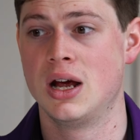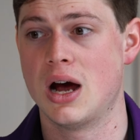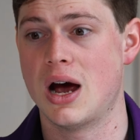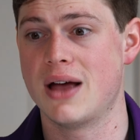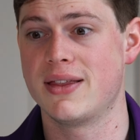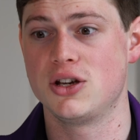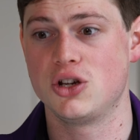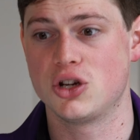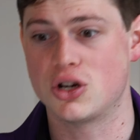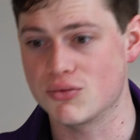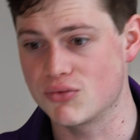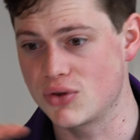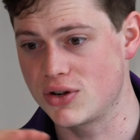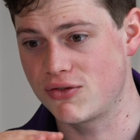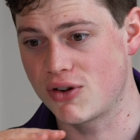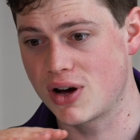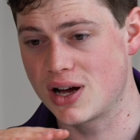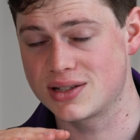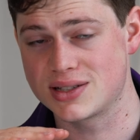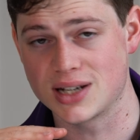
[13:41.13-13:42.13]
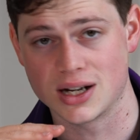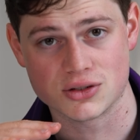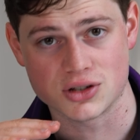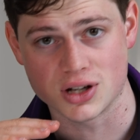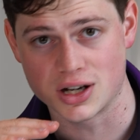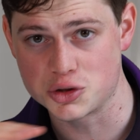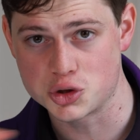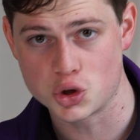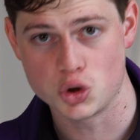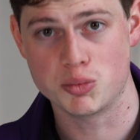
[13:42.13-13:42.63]
and then you can refinance down to
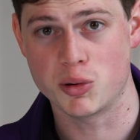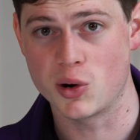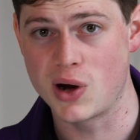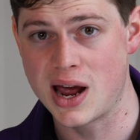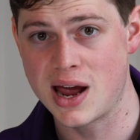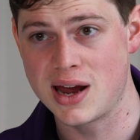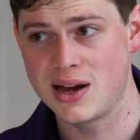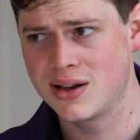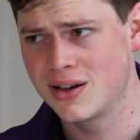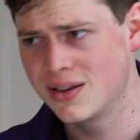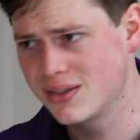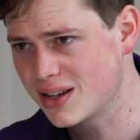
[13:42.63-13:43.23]
2.8,